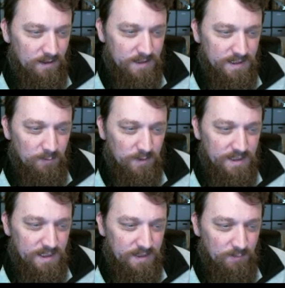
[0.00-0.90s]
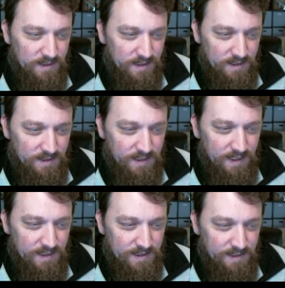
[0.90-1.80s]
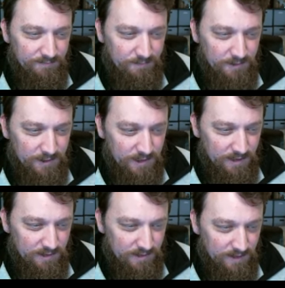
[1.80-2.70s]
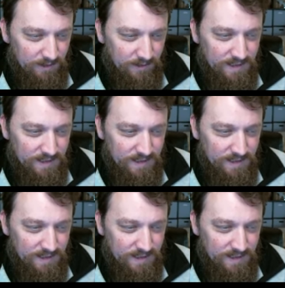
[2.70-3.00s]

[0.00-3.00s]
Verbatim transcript: let's see what's he what's his his differentiation here.